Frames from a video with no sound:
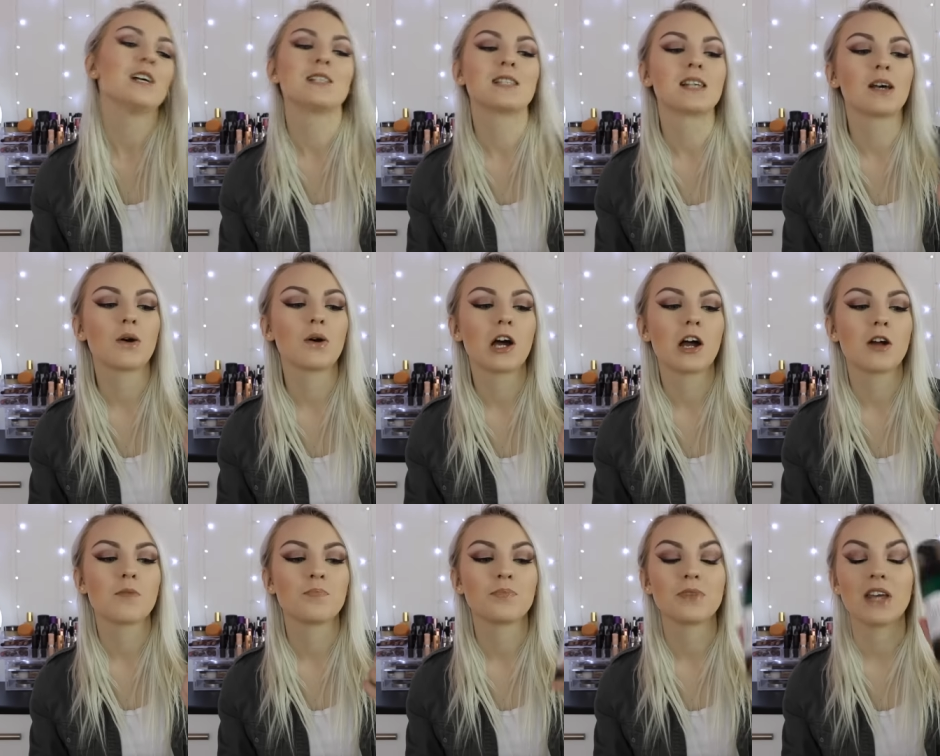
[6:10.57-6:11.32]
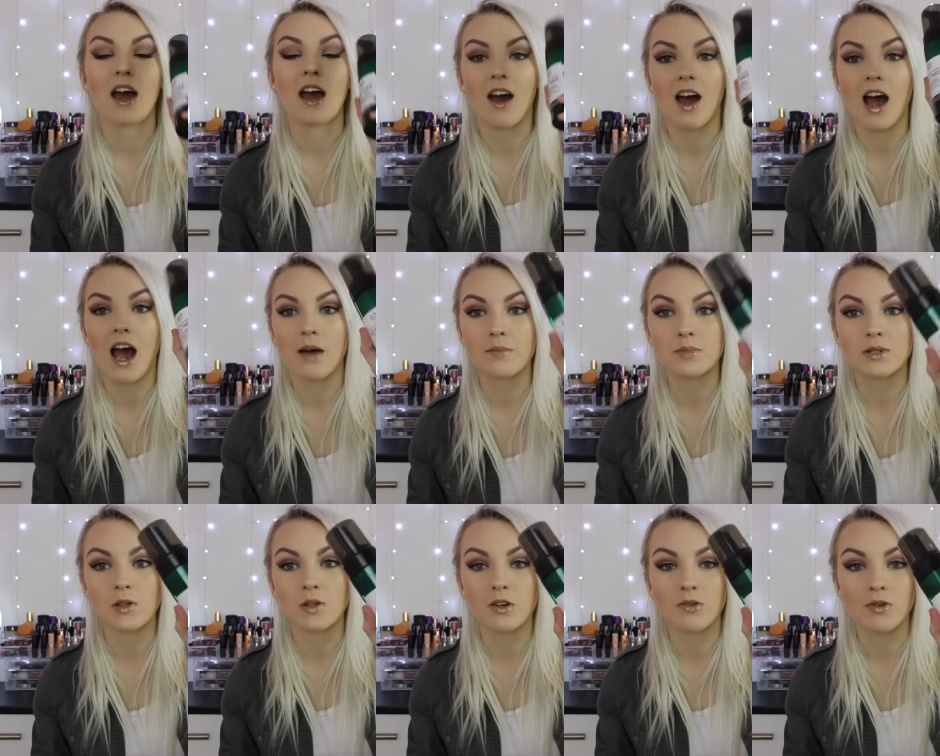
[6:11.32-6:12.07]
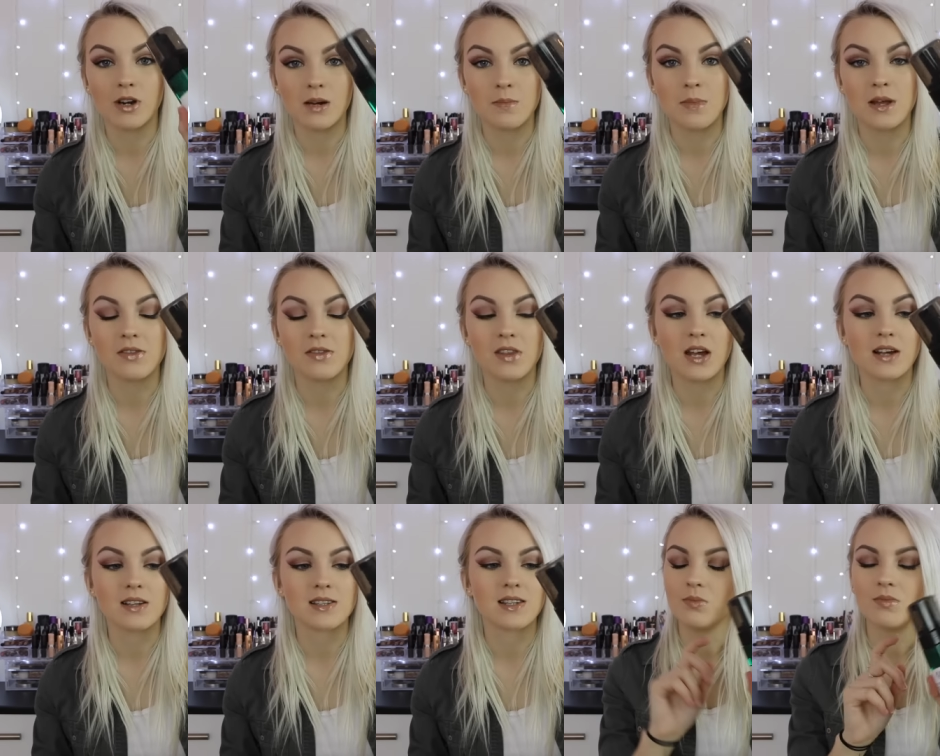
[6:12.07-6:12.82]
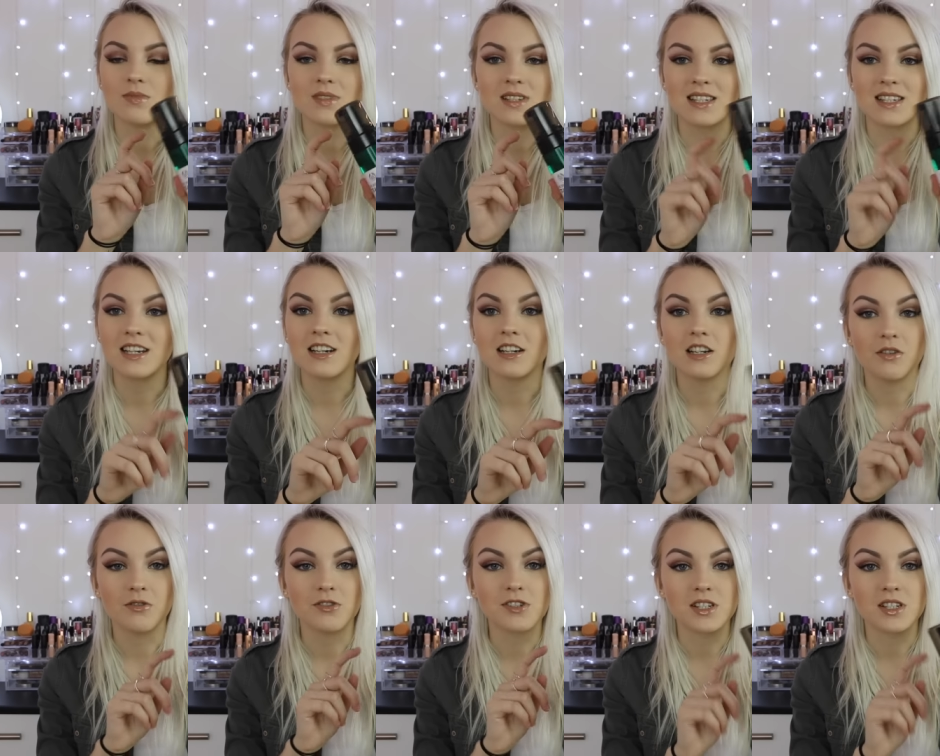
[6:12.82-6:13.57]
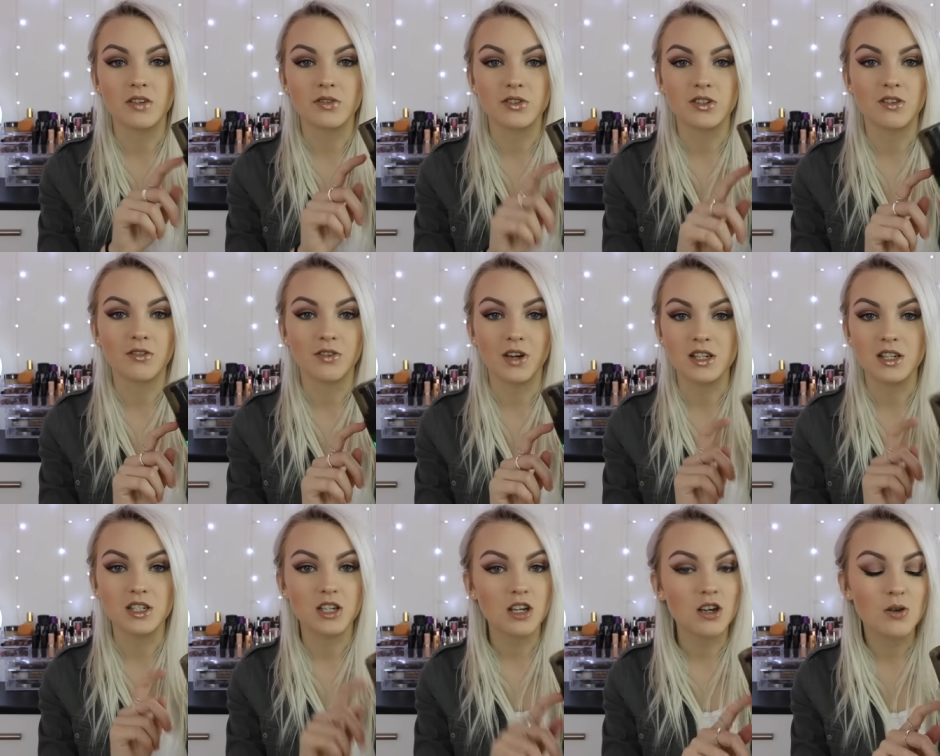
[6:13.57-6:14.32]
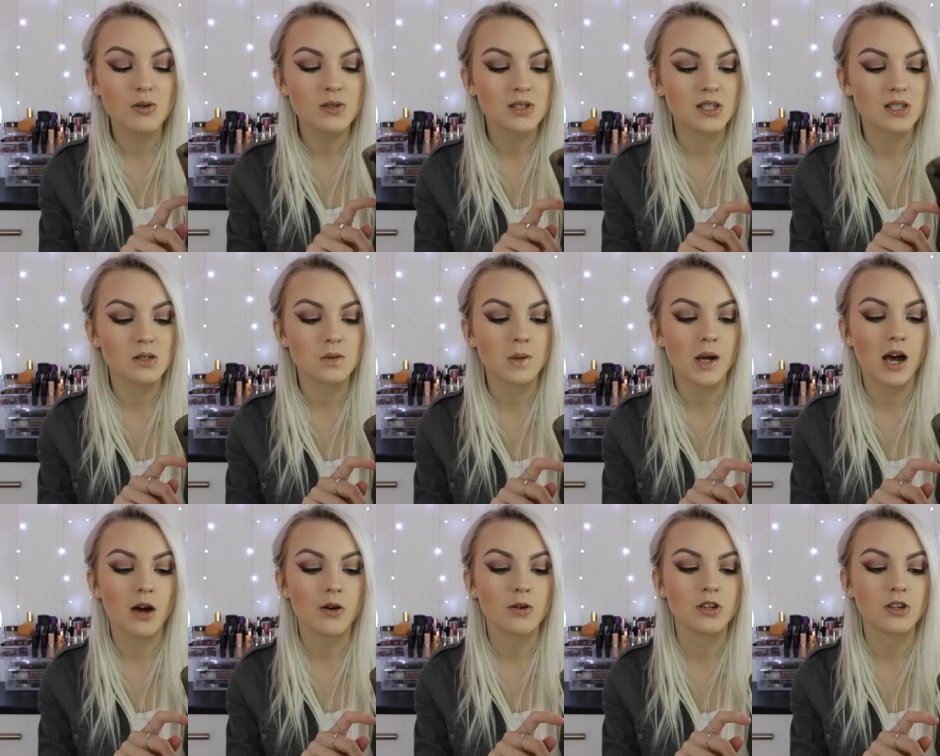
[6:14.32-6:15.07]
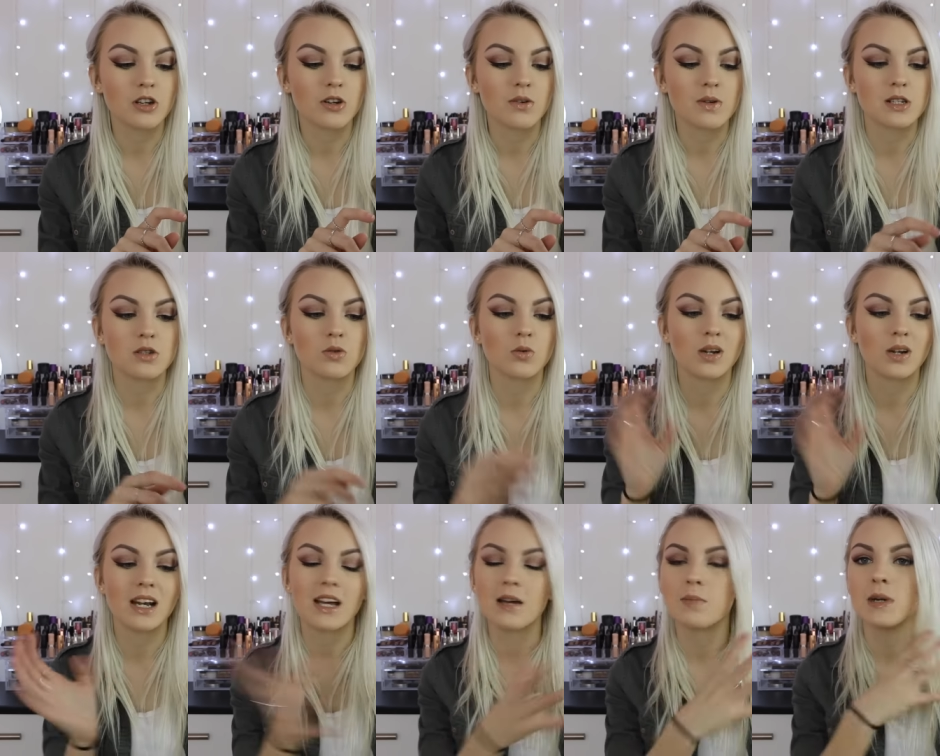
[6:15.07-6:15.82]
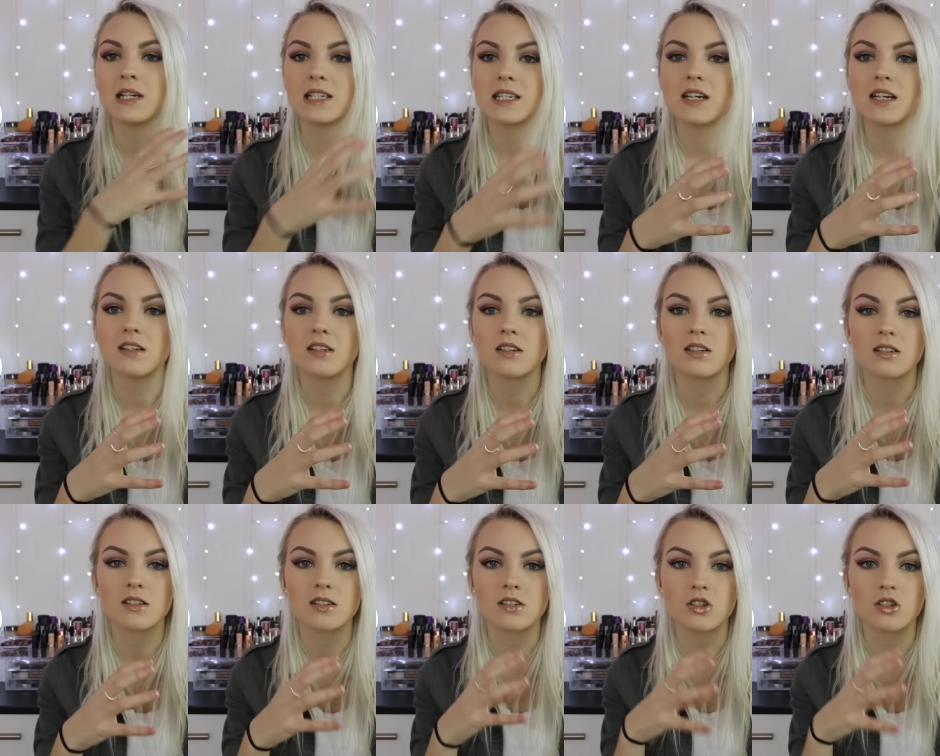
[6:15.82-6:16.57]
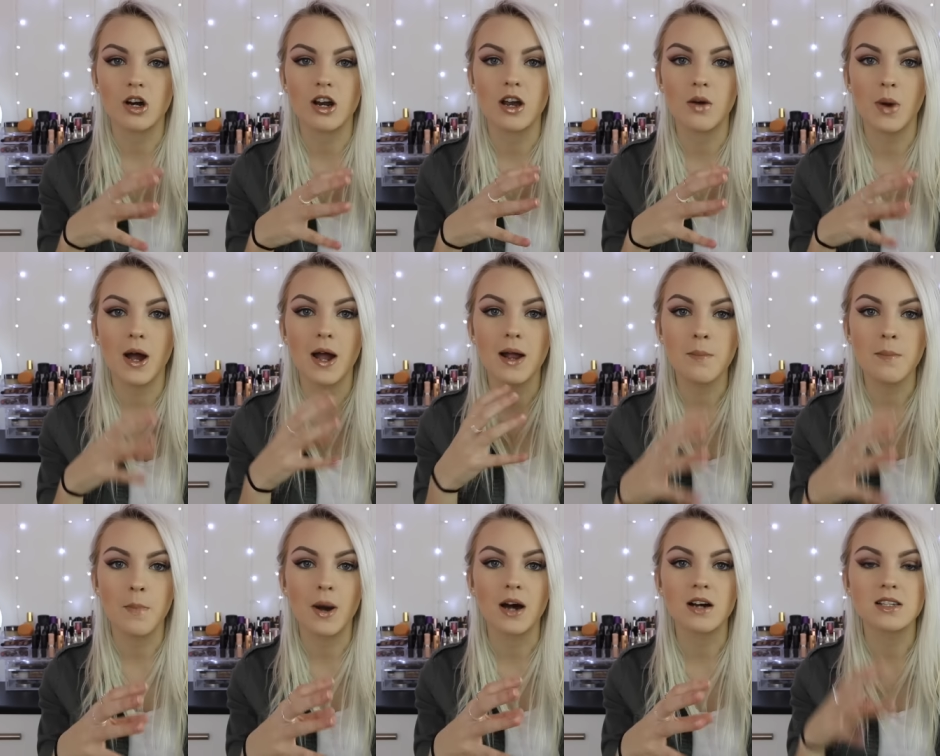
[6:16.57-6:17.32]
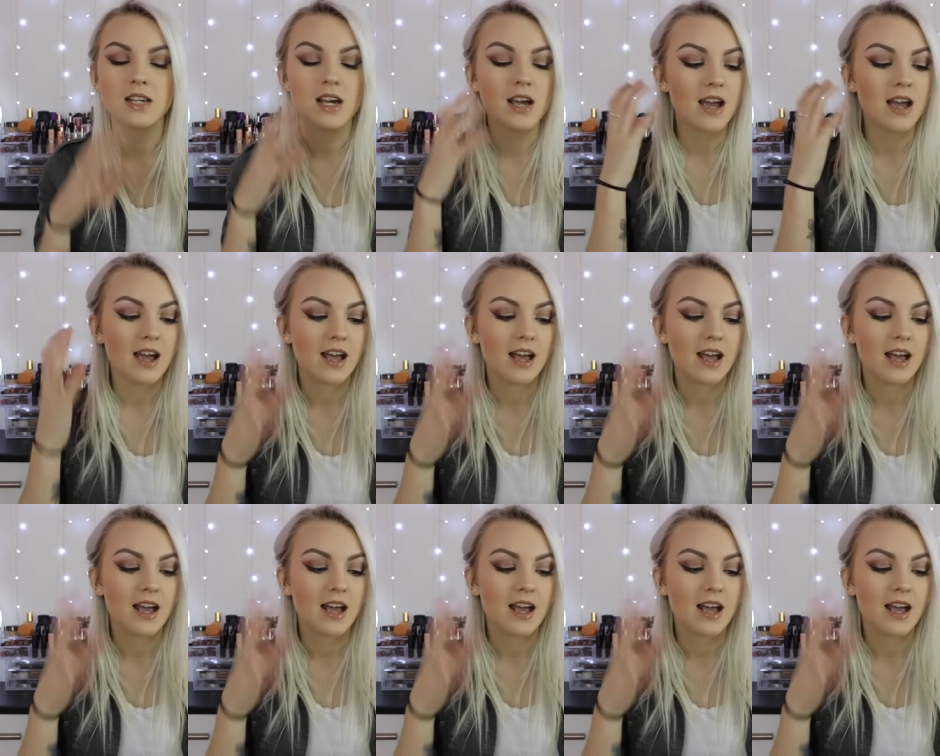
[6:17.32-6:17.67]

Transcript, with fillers: So yeah, absolutely recommend this. Seen a difference after the first use as well. You know, it's not cleared my skin straight away, but